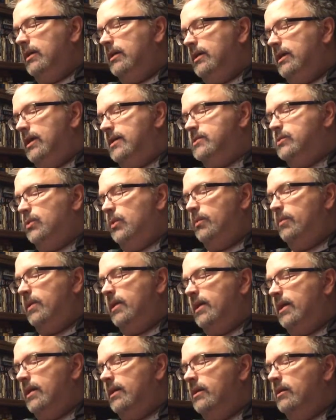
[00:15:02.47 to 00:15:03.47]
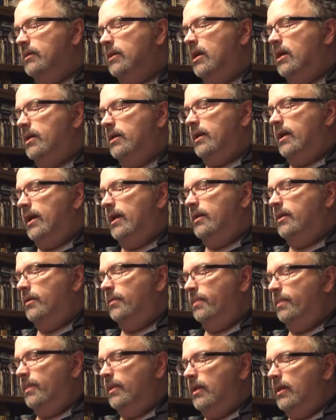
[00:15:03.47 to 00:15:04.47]
Guess we'll be getting along, Dad.
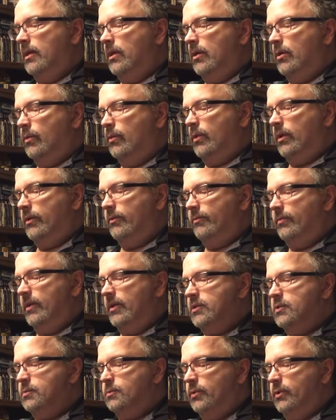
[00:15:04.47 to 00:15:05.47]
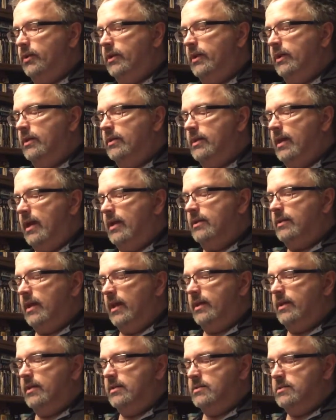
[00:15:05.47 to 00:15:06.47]
Want to finish putting in that
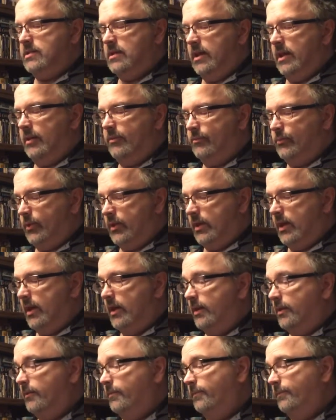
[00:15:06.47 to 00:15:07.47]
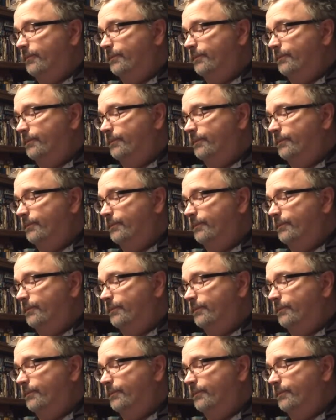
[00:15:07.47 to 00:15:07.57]
decking today if we can.